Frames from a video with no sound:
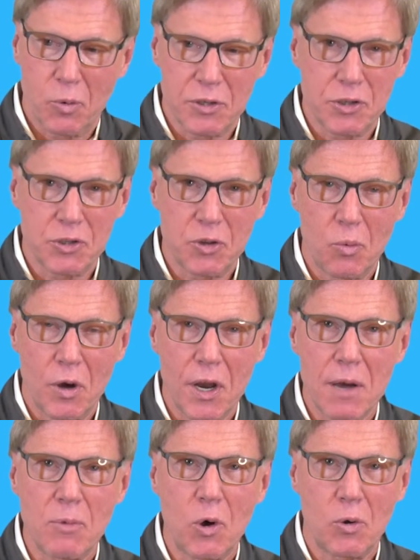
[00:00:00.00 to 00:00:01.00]
which is the one
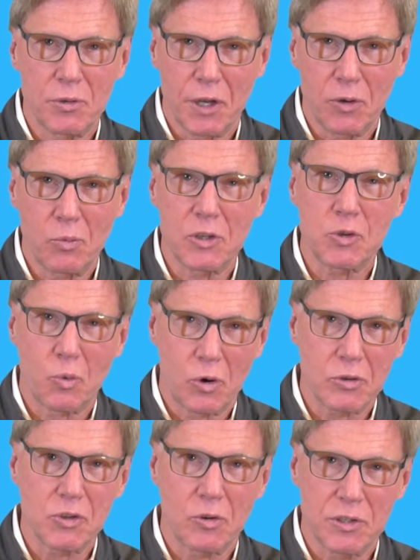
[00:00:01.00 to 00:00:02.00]
I'm holding, which
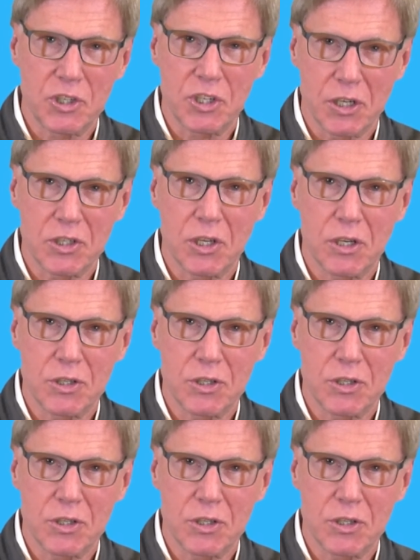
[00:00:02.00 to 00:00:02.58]
works on 60